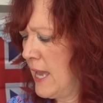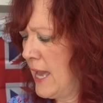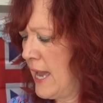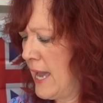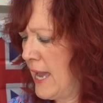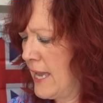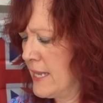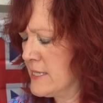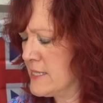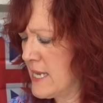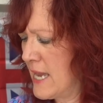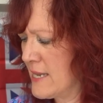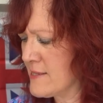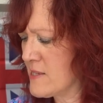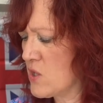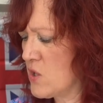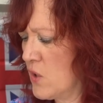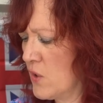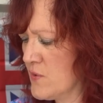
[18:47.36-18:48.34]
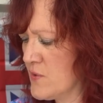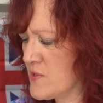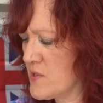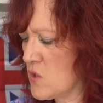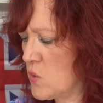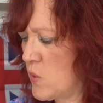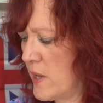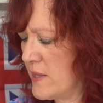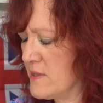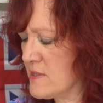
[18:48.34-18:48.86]
And as a
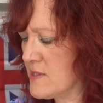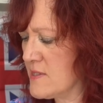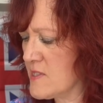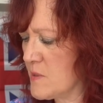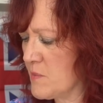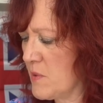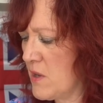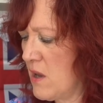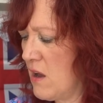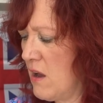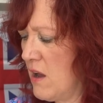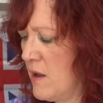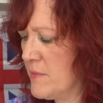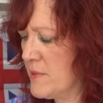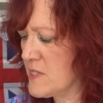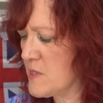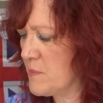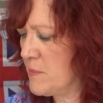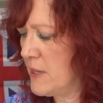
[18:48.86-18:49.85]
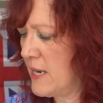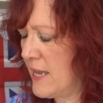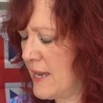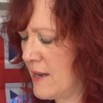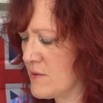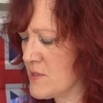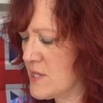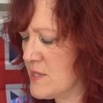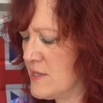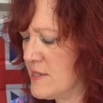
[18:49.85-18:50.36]
consequence, there's some karma to play
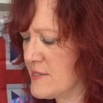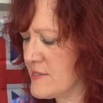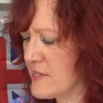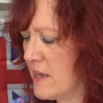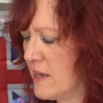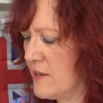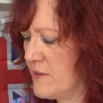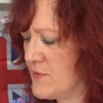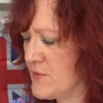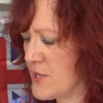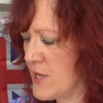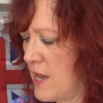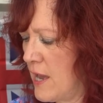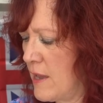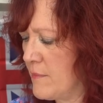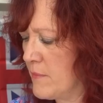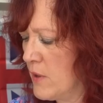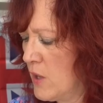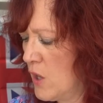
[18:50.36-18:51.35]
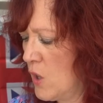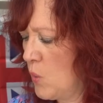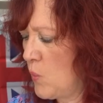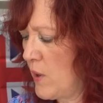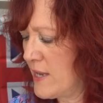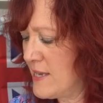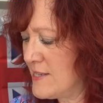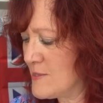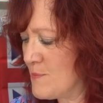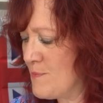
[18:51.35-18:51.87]
out in this lifetime
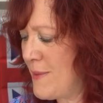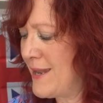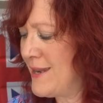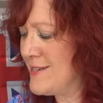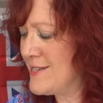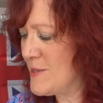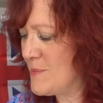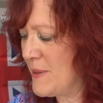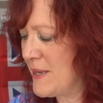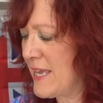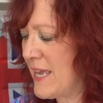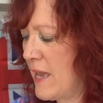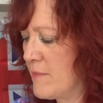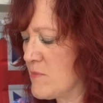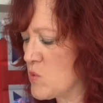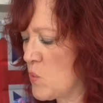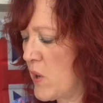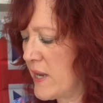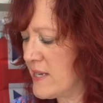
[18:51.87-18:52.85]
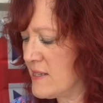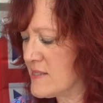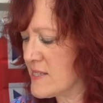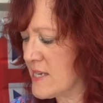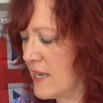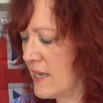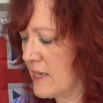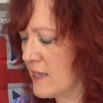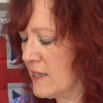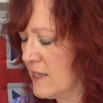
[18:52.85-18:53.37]
where he's meant to be kept
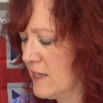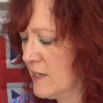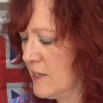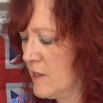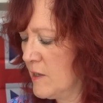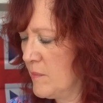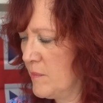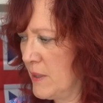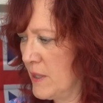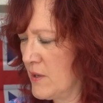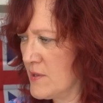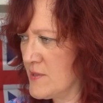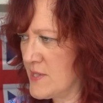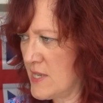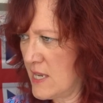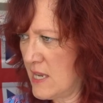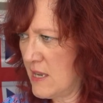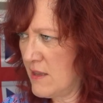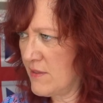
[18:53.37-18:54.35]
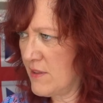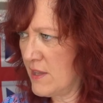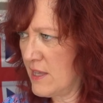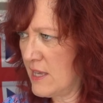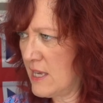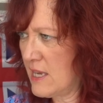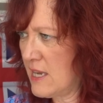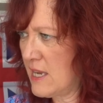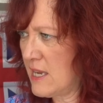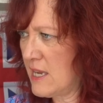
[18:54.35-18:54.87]
waiting, because either
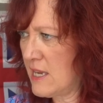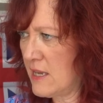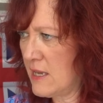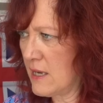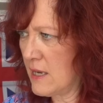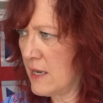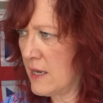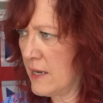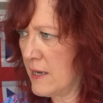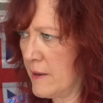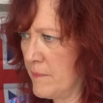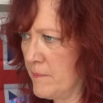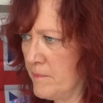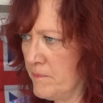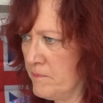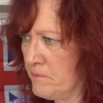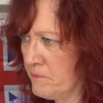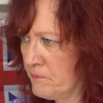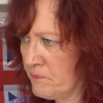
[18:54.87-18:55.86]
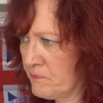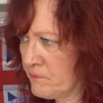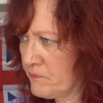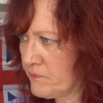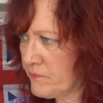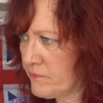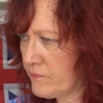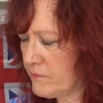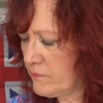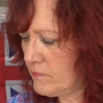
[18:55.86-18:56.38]
he, there
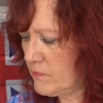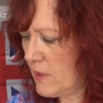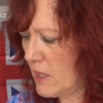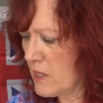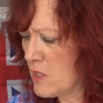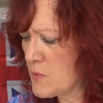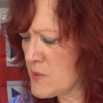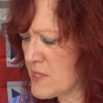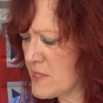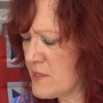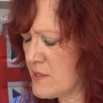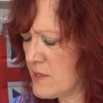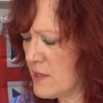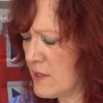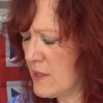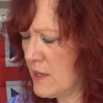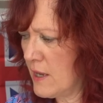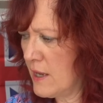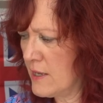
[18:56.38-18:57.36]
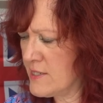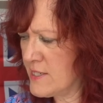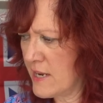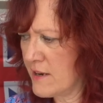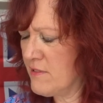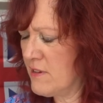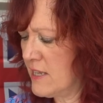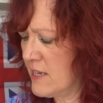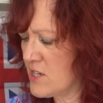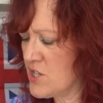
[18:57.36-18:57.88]
was a
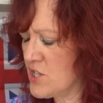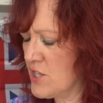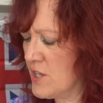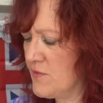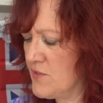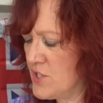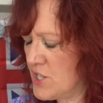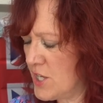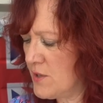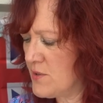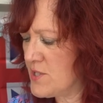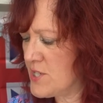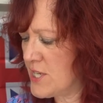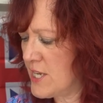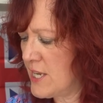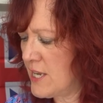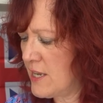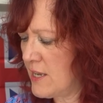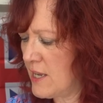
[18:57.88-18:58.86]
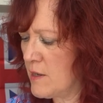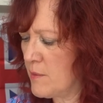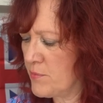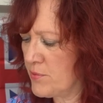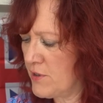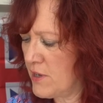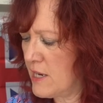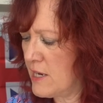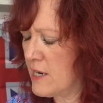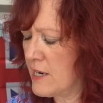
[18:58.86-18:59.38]
dereliction of duty
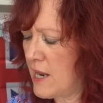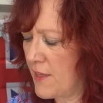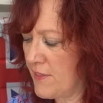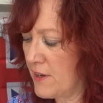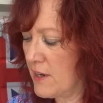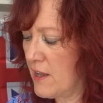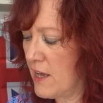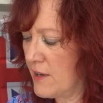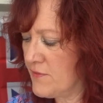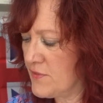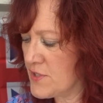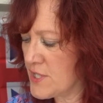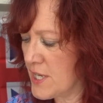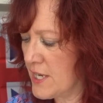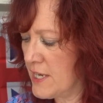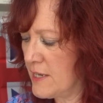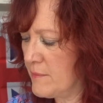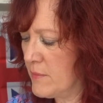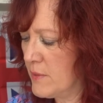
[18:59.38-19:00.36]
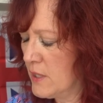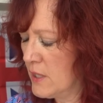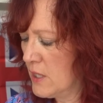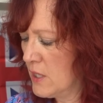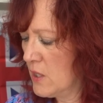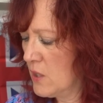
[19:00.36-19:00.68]
in another lifetime,